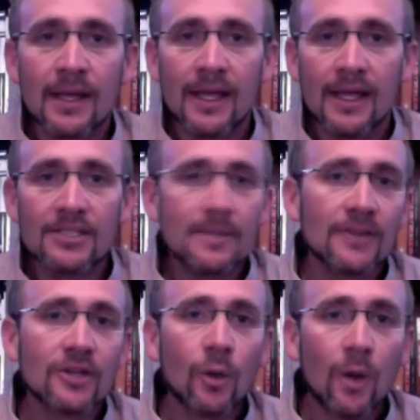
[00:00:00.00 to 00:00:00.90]
It's about
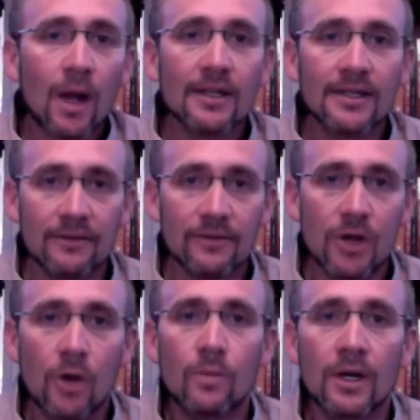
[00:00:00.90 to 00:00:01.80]
the quality of the
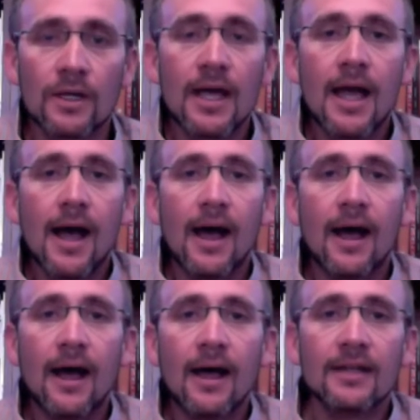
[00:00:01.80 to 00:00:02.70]
notebook.
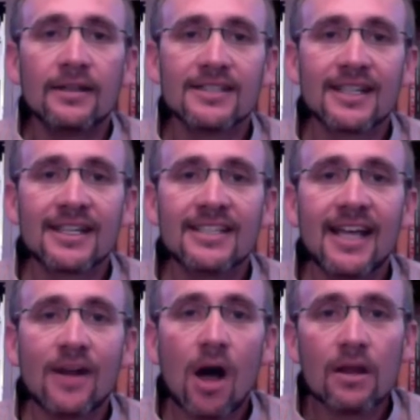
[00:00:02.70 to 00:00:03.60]
Uh, does it
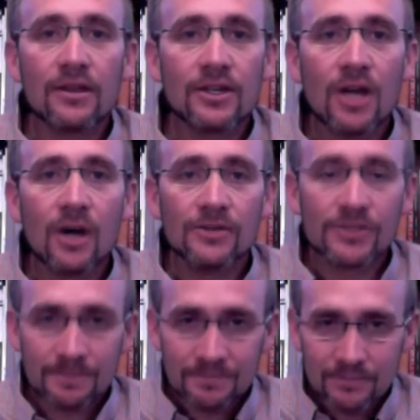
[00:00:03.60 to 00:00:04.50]
contain all the notes
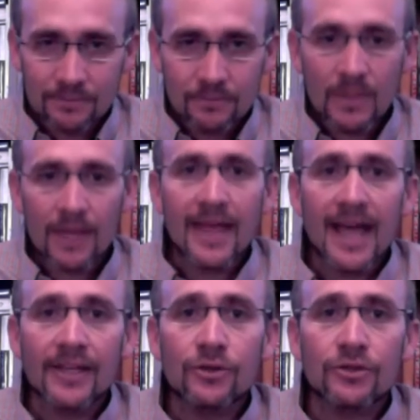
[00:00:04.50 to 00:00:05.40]
that
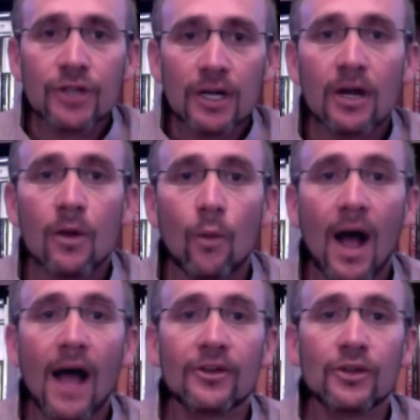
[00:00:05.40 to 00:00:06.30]
you took
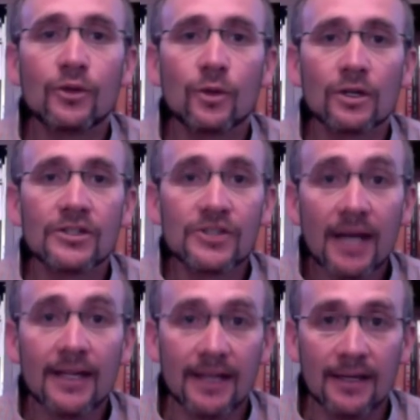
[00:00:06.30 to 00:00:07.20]
while you were
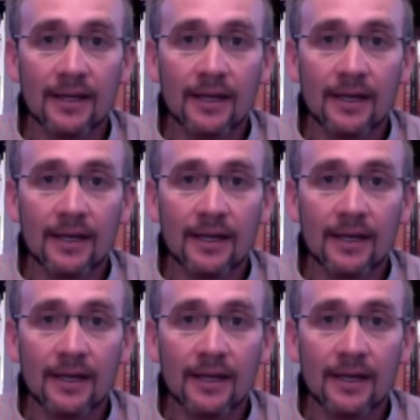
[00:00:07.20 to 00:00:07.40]
studying?